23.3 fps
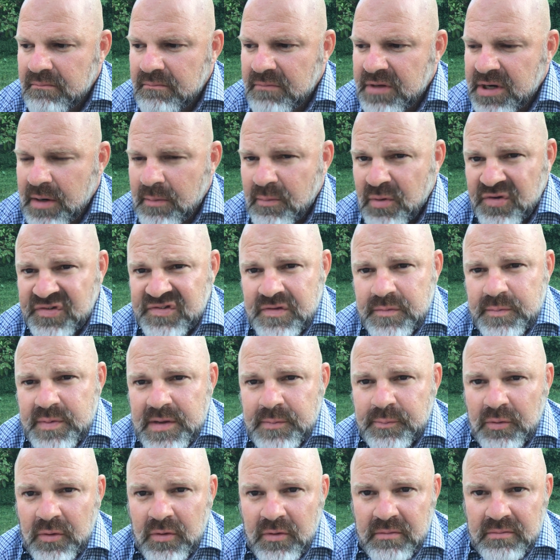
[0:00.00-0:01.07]
Most of the
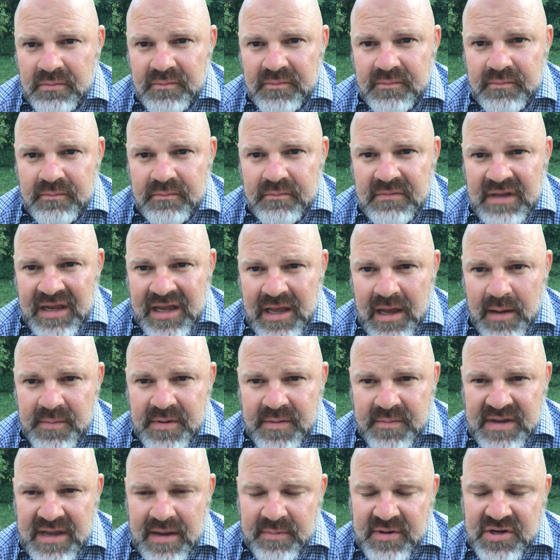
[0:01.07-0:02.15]
people that come
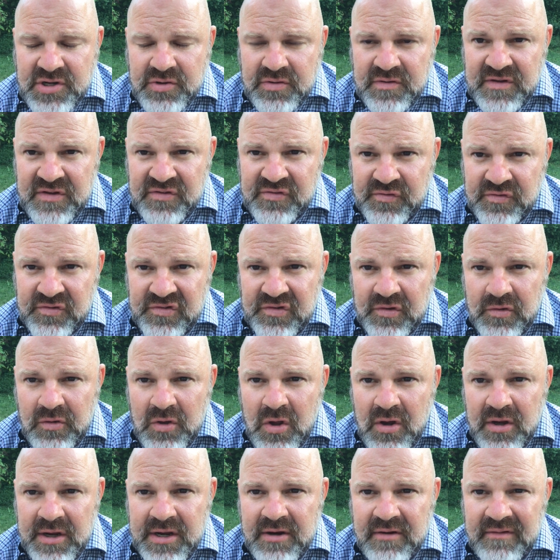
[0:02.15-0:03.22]
to me, I've been doing this for so
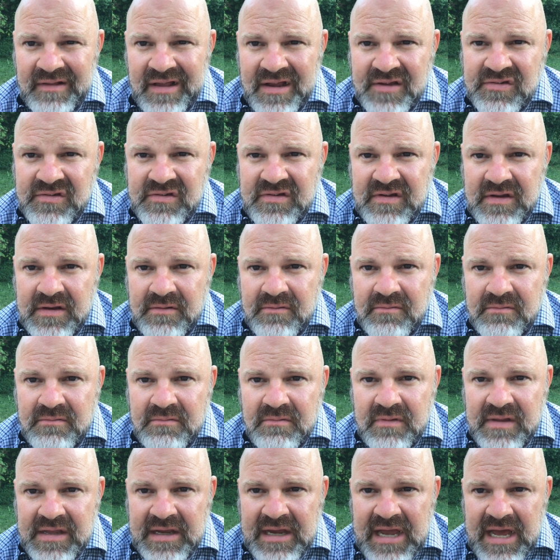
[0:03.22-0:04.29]
long here in Lexington,
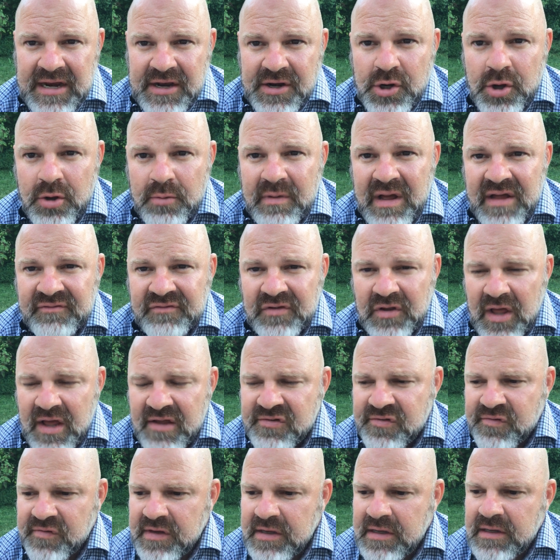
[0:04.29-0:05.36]
they kind of know my
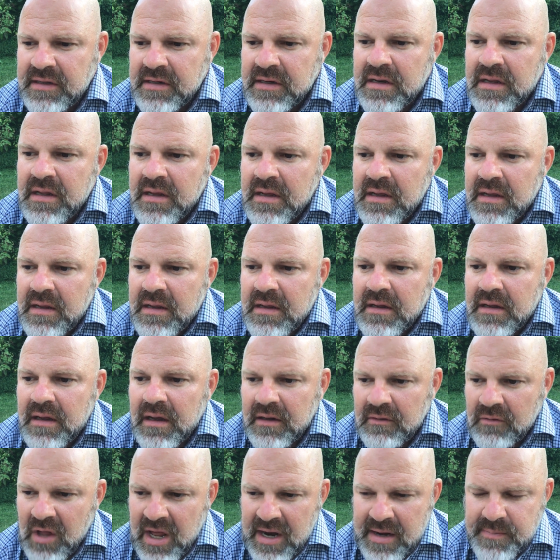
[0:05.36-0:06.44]
philosophy, and
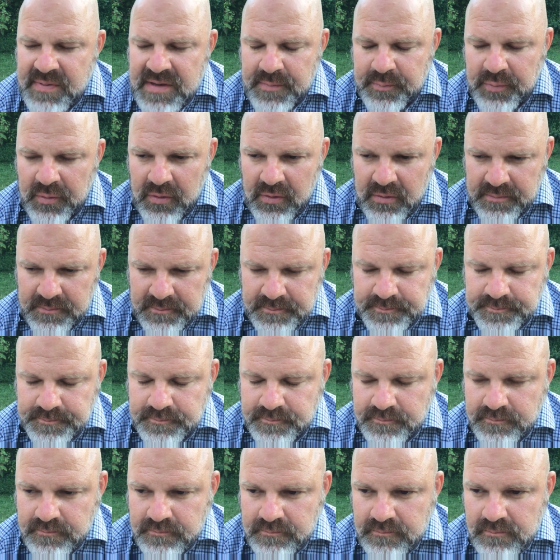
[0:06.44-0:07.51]
a lot of people
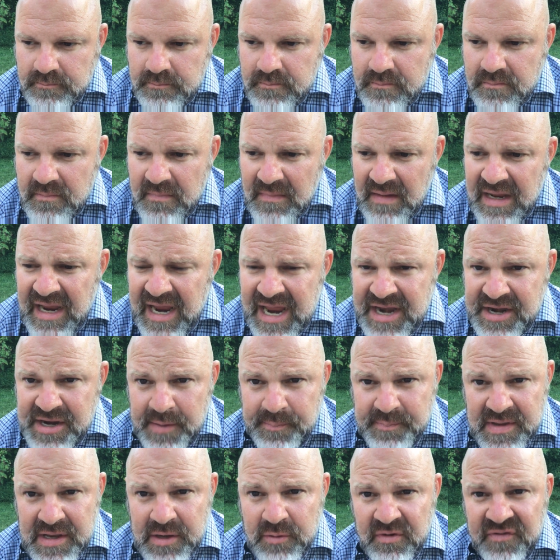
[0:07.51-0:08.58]
end
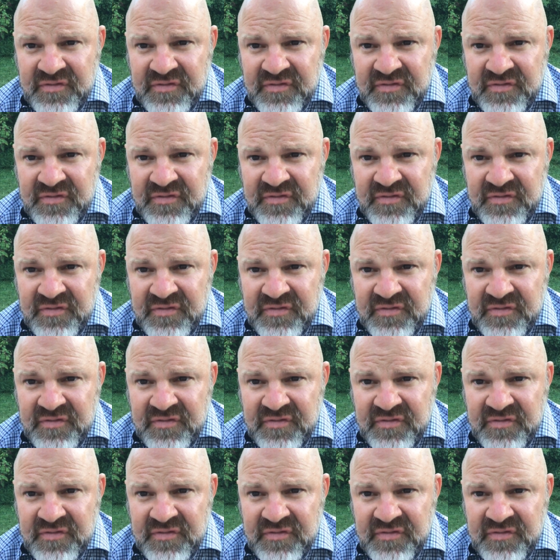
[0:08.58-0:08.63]
up being